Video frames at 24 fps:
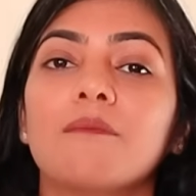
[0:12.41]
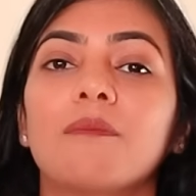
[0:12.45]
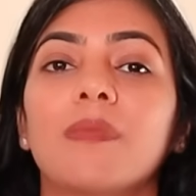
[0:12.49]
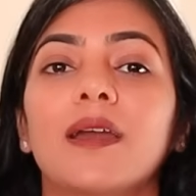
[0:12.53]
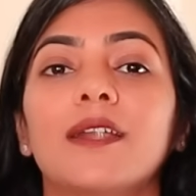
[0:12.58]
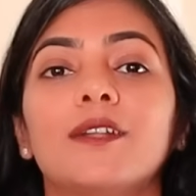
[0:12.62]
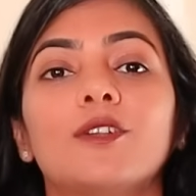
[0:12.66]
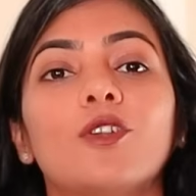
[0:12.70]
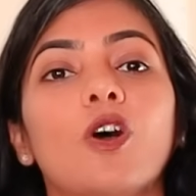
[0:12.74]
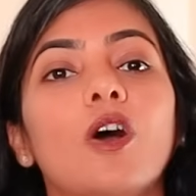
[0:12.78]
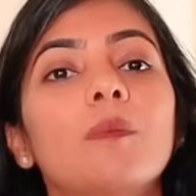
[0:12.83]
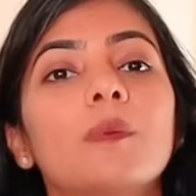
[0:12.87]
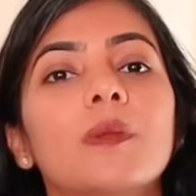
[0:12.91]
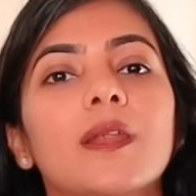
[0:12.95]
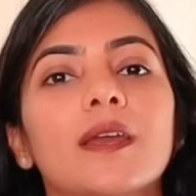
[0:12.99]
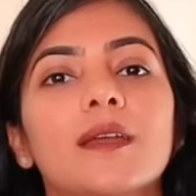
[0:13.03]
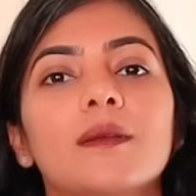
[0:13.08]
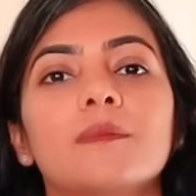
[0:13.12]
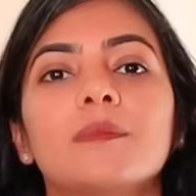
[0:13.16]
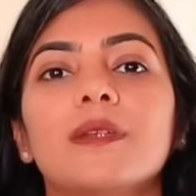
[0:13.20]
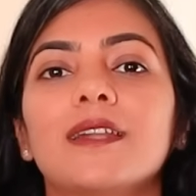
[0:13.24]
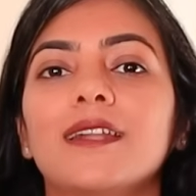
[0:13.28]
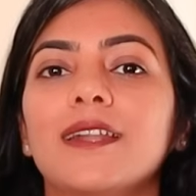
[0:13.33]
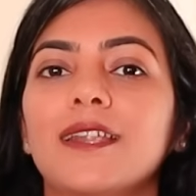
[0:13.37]
My top
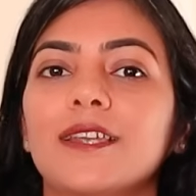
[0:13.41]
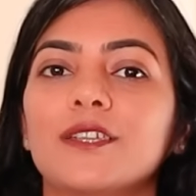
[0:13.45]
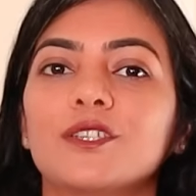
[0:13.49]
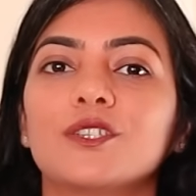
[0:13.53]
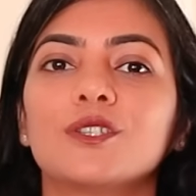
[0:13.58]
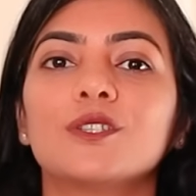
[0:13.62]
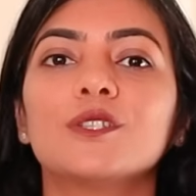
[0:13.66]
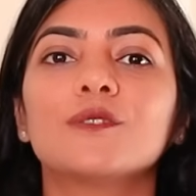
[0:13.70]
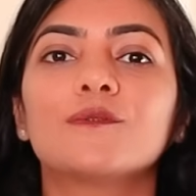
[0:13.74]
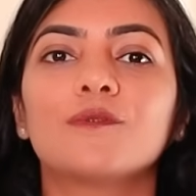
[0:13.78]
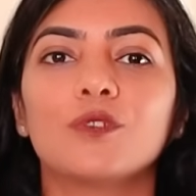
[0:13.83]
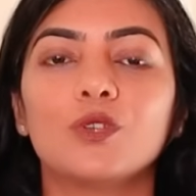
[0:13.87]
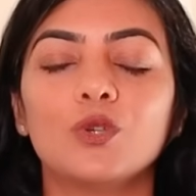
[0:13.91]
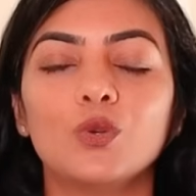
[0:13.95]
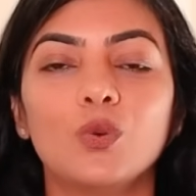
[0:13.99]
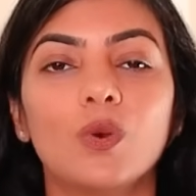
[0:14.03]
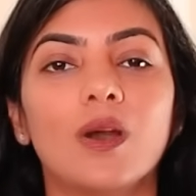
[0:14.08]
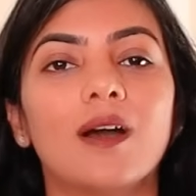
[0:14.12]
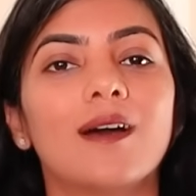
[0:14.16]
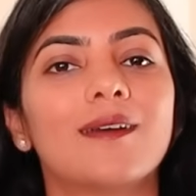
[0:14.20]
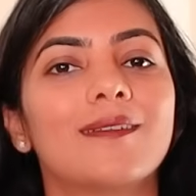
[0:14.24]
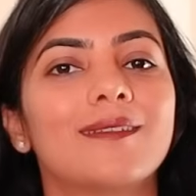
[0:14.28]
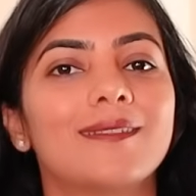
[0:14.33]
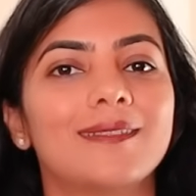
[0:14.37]
recommendations for
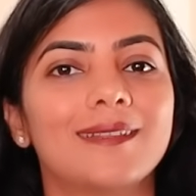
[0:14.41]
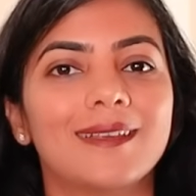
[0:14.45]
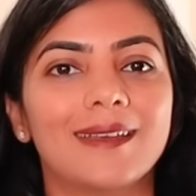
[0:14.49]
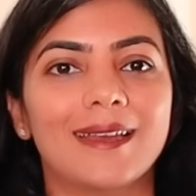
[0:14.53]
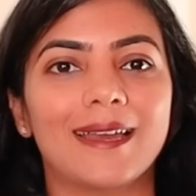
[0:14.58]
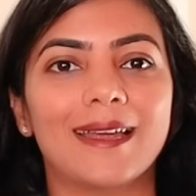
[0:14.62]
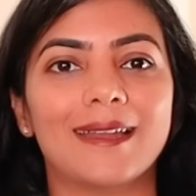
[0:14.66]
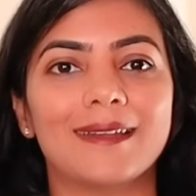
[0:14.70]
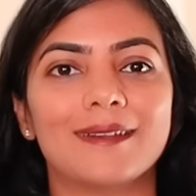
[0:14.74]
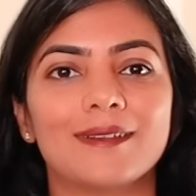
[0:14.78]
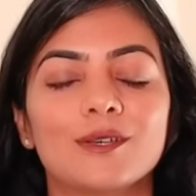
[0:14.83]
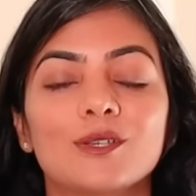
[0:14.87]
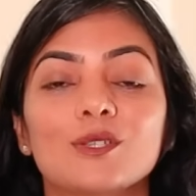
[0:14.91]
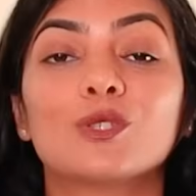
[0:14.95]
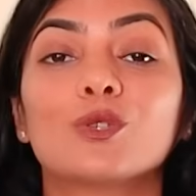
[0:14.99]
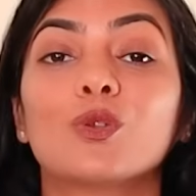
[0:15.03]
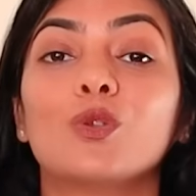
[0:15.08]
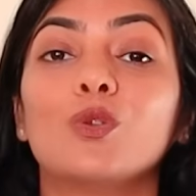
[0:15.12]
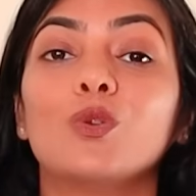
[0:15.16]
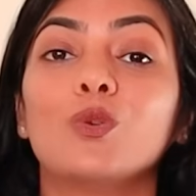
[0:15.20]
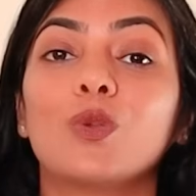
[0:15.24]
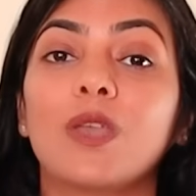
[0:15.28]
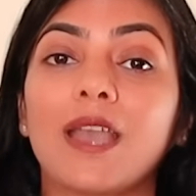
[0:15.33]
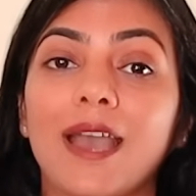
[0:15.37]
you are in the end,
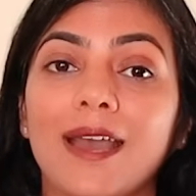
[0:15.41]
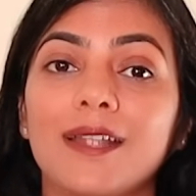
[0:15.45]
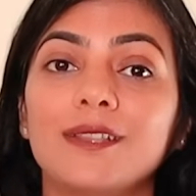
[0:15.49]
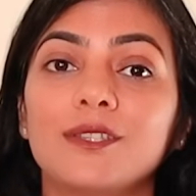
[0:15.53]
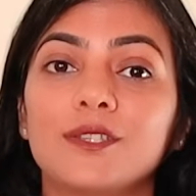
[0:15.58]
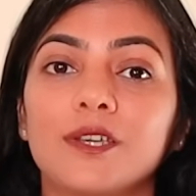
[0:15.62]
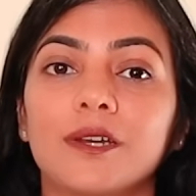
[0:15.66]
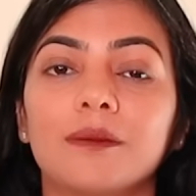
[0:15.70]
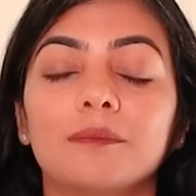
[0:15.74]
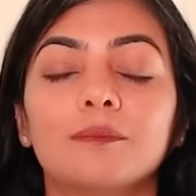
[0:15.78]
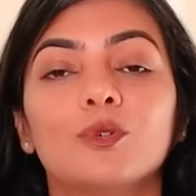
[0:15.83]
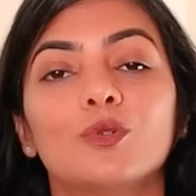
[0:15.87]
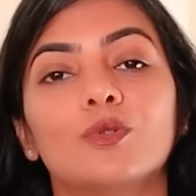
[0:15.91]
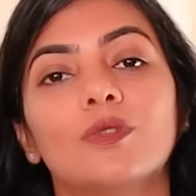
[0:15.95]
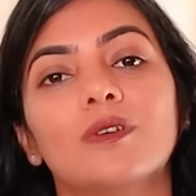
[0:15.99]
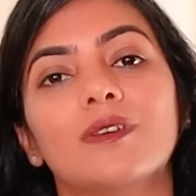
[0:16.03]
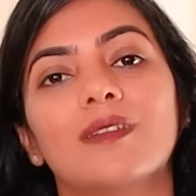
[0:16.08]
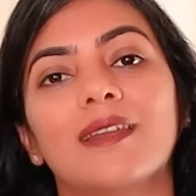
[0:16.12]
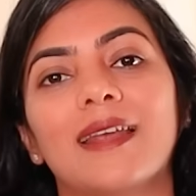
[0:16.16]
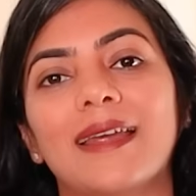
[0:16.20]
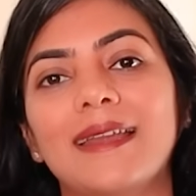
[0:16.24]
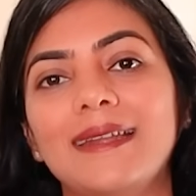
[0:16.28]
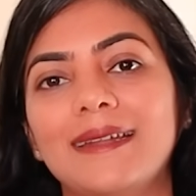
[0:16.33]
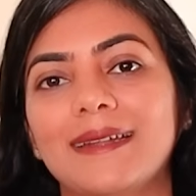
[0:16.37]
so you can jump to
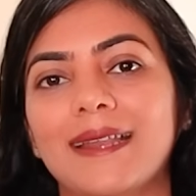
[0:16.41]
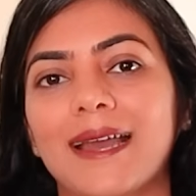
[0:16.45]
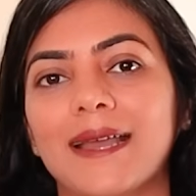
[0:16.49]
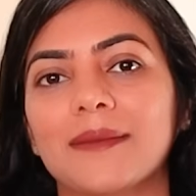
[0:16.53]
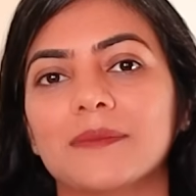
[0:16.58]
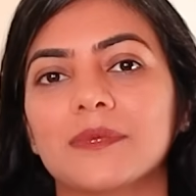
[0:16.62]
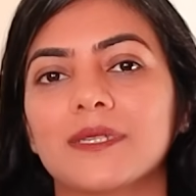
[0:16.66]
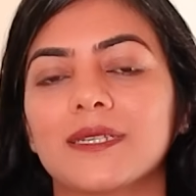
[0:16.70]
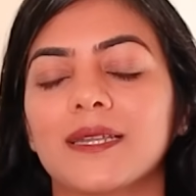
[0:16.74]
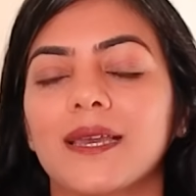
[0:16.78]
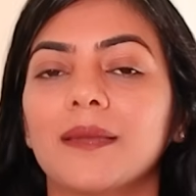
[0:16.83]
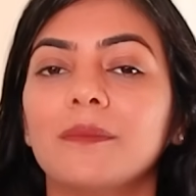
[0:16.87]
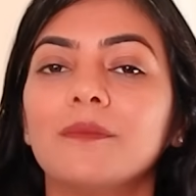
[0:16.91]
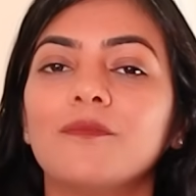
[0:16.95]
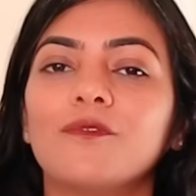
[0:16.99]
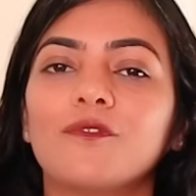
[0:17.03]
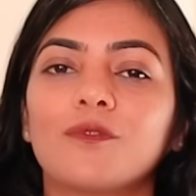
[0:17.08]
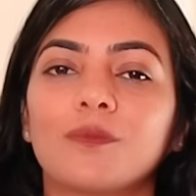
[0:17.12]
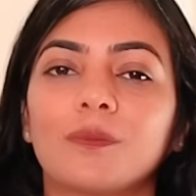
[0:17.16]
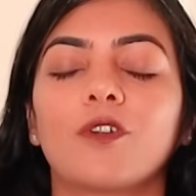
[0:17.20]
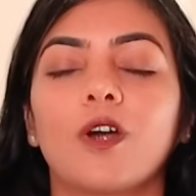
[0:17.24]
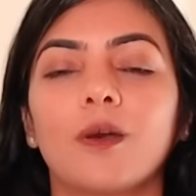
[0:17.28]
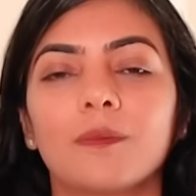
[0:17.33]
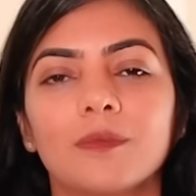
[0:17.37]
the right timestamp
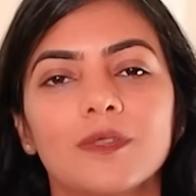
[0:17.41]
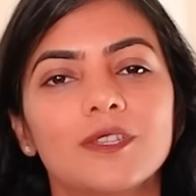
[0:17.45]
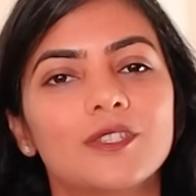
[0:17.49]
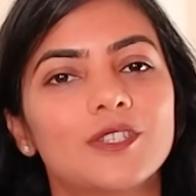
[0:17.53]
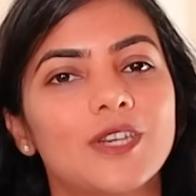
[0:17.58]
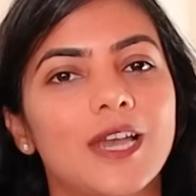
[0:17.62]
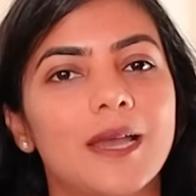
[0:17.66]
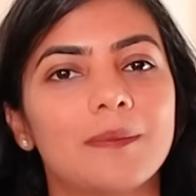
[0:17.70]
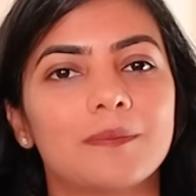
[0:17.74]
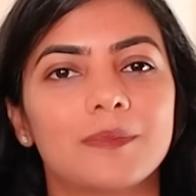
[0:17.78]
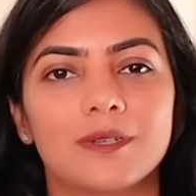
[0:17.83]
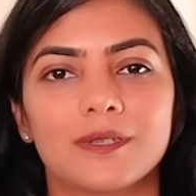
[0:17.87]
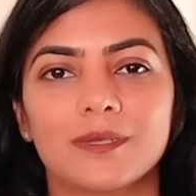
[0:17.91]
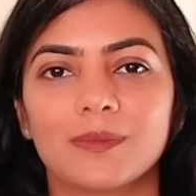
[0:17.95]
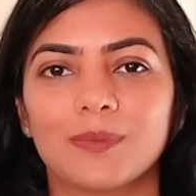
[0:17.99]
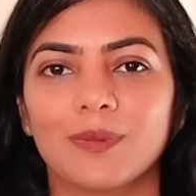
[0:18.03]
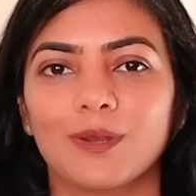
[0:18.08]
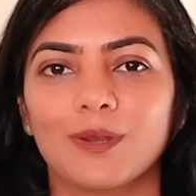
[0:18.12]
from the chapters